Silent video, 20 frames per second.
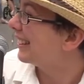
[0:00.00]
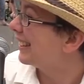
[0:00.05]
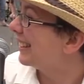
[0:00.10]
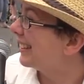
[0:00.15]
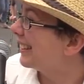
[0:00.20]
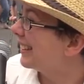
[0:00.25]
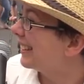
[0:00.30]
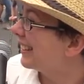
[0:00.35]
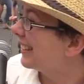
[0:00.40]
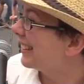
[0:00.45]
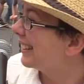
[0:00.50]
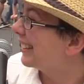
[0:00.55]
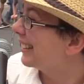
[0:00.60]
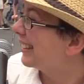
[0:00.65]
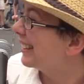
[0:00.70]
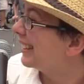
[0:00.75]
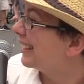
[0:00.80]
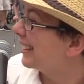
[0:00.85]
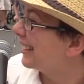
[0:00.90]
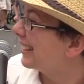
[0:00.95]

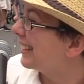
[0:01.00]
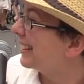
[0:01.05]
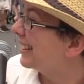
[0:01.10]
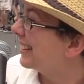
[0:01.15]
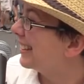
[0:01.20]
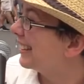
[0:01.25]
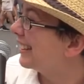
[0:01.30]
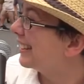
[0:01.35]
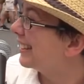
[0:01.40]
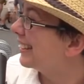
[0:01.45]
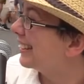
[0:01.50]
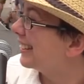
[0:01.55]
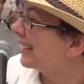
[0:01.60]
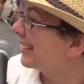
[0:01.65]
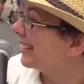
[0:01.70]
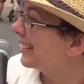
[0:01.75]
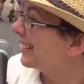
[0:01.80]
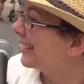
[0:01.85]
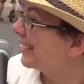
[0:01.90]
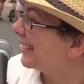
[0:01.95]

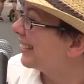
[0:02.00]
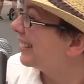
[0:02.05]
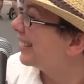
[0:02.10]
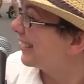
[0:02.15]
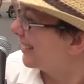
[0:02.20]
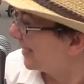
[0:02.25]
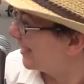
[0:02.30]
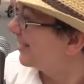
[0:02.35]
[no speech]